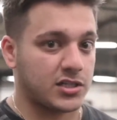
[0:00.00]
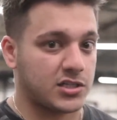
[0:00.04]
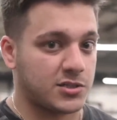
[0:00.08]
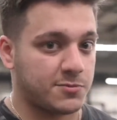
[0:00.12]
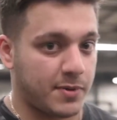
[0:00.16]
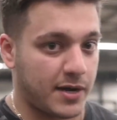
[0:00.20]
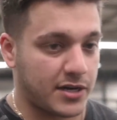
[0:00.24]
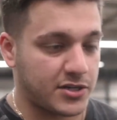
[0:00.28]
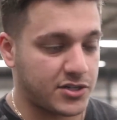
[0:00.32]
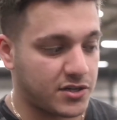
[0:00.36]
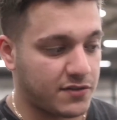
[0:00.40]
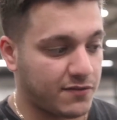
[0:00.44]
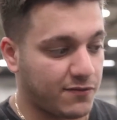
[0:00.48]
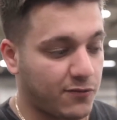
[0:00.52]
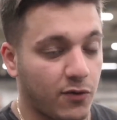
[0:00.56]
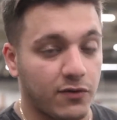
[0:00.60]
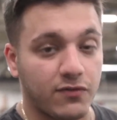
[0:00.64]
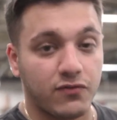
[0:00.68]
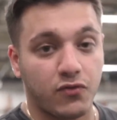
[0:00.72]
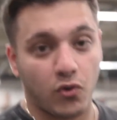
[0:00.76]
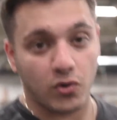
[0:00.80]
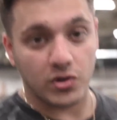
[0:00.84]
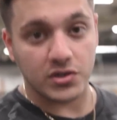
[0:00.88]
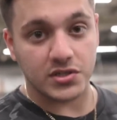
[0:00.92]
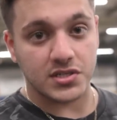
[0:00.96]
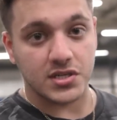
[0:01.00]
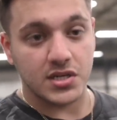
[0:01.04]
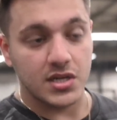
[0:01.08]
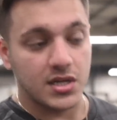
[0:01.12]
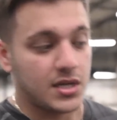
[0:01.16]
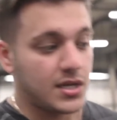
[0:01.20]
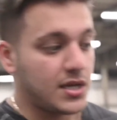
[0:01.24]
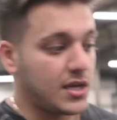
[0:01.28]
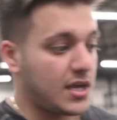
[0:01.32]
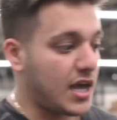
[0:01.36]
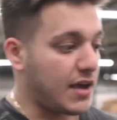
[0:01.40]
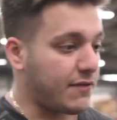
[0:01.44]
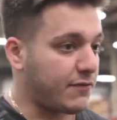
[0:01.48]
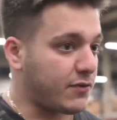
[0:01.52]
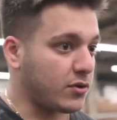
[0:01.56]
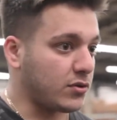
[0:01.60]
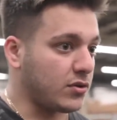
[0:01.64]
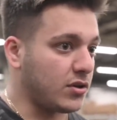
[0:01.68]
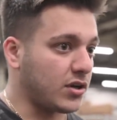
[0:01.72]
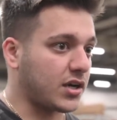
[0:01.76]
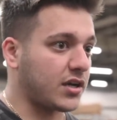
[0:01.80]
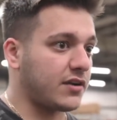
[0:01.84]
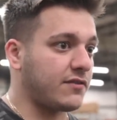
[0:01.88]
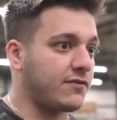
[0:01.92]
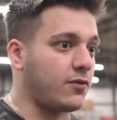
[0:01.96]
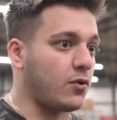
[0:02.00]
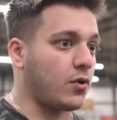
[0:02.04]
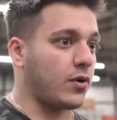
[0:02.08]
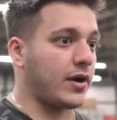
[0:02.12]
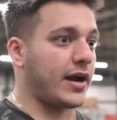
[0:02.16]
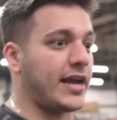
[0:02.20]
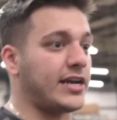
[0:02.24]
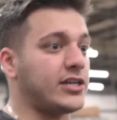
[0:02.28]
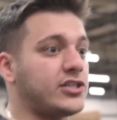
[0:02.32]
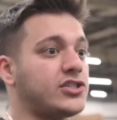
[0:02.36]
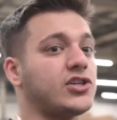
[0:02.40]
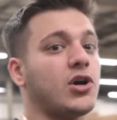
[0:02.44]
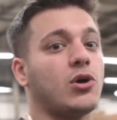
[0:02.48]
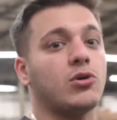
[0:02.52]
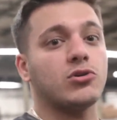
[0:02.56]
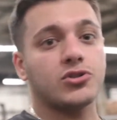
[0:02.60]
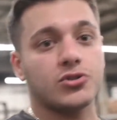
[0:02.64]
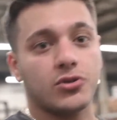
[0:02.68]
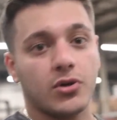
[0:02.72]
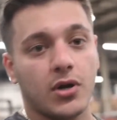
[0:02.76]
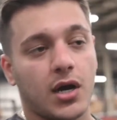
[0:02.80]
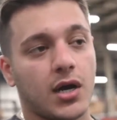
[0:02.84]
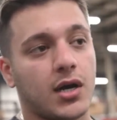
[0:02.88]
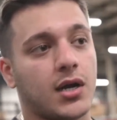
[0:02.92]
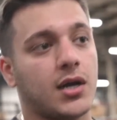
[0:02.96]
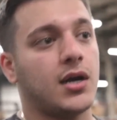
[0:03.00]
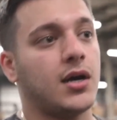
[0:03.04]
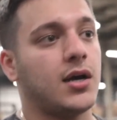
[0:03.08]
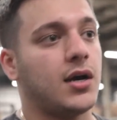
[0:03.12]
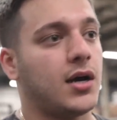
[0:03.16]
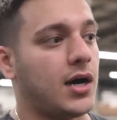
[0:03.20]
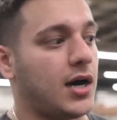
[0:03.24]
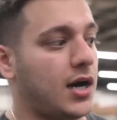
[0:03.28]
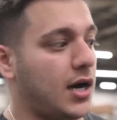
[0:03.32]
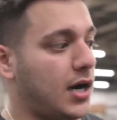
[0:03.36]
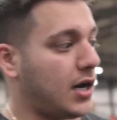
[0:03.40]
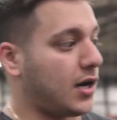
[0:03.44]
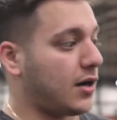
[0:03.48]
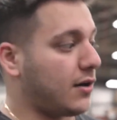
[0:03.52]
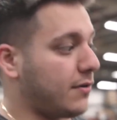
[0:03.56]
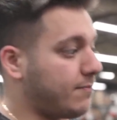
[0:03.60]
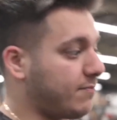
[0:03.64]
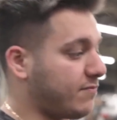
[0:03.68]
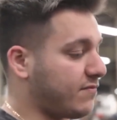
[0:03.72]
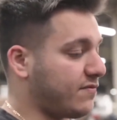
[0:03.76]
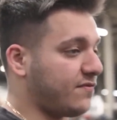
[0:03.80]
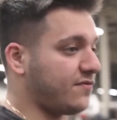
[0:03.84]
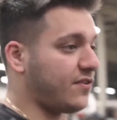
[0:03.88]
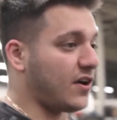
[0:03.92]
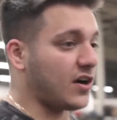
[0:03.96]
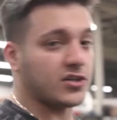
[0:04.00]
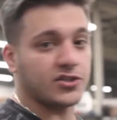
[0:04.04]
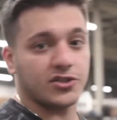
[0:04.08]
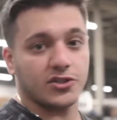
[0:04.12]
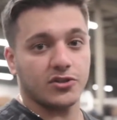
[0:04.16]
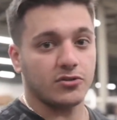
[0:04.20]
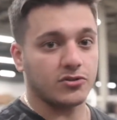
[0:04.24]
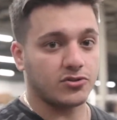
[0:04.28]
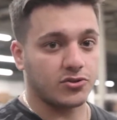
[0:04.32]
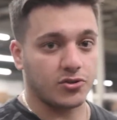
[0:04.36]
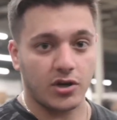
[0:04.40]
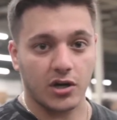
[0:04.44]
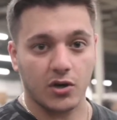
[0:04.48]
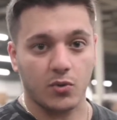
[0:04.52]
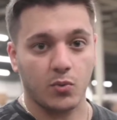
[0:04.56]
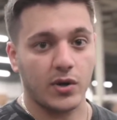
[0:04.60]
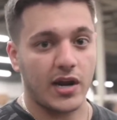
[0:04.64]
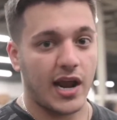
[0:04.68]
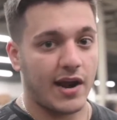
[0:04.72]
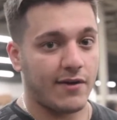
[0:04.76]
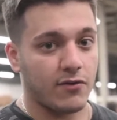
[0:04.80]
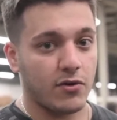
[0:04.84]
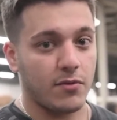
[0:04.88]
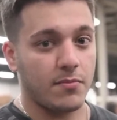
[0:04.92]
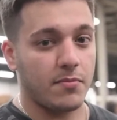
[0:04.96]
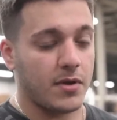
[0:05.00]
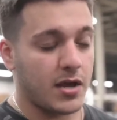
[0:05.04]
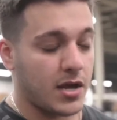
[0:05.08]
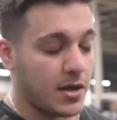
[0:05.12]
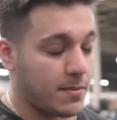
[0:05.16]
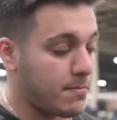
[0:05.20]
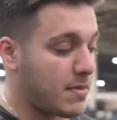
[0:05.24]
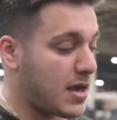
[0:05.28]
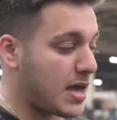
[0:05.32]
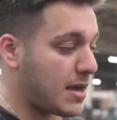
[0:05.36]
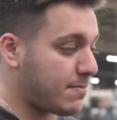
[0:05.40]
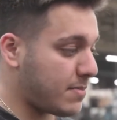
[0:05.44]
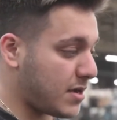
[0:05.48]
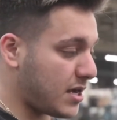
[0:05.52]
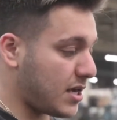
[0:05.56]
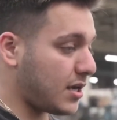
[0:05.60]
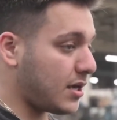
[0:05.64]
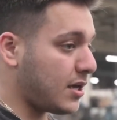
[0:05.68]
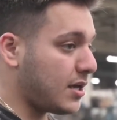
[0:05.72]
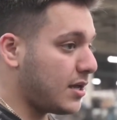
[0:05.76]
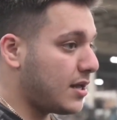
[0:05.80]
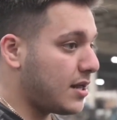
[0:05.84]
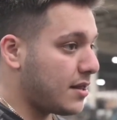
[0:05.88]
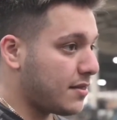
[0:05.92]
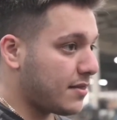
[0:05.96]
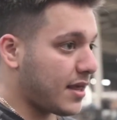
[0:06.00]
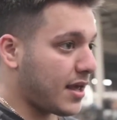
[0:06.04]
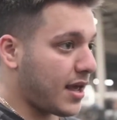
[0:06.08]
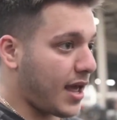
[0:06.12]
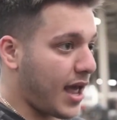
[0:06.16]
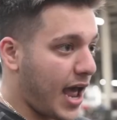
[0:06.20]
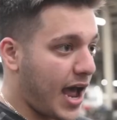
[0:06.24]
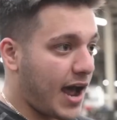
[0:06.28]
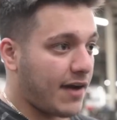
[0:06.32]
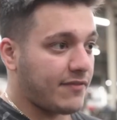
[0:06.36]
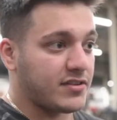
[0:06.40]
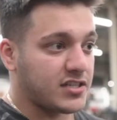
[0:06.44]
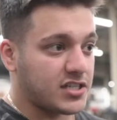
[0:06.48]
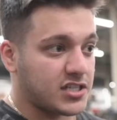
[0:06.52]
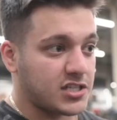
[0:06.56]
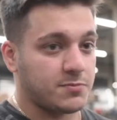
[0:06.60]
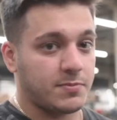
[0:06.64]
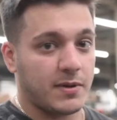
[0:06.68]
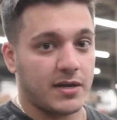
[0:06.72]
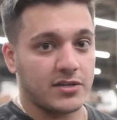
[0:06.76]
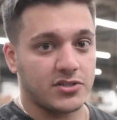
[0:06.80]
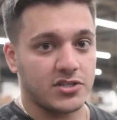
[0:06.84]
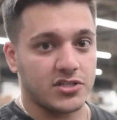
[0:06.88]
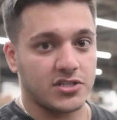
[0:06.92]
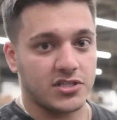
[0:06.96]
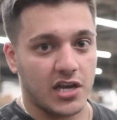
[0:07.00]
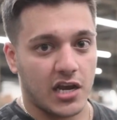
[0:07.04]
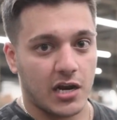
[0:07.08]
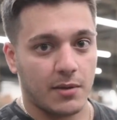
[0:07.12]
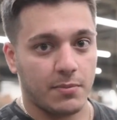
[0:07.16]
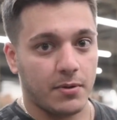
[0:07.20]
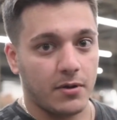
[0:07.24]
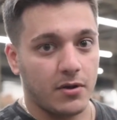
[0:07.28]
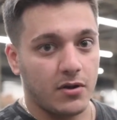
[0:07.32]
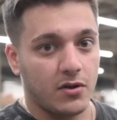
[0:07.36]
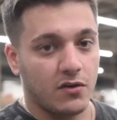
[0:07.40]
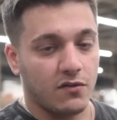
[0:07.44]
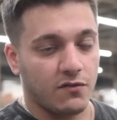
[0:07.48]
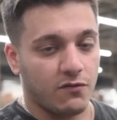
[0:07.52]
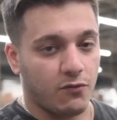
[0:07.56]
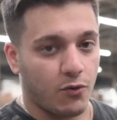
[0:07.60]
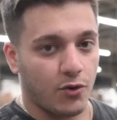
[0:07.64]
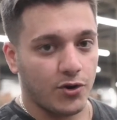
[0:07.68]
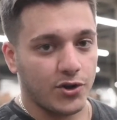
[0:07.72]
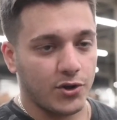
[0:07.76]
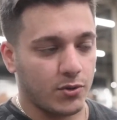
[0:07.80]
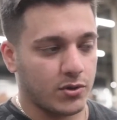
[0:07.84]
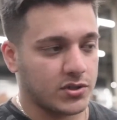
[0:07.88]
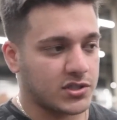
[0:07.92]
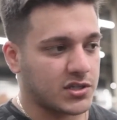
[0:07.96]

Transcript: suspension for Fords. If you're looking for a show truck, a functional truck, whatever it may be, they have the suspension setup for you.